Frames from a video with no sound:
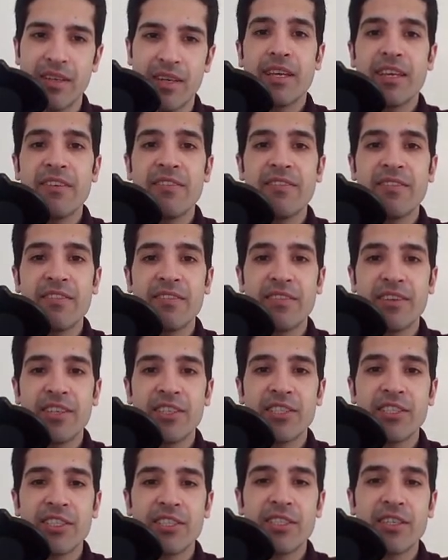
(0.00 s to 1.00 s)
if you
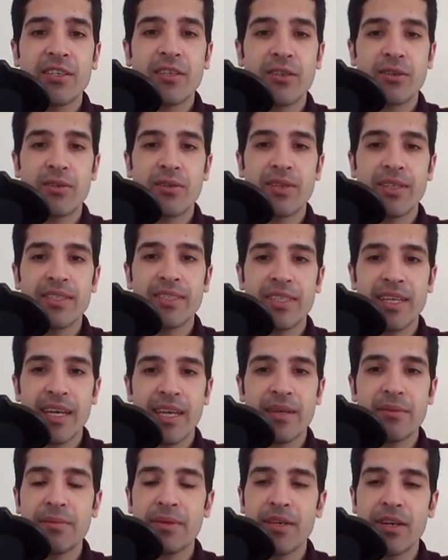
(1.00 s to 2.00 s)
version the current
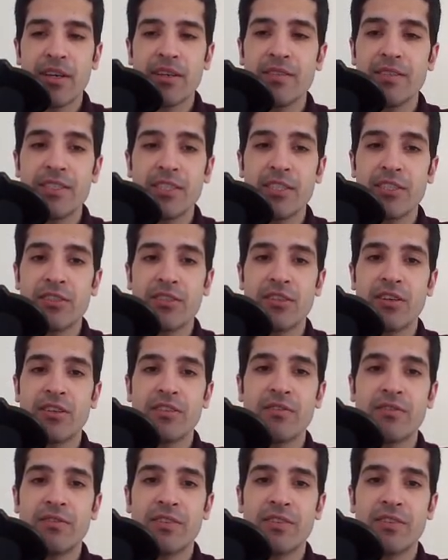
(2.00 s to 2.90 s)
API which is not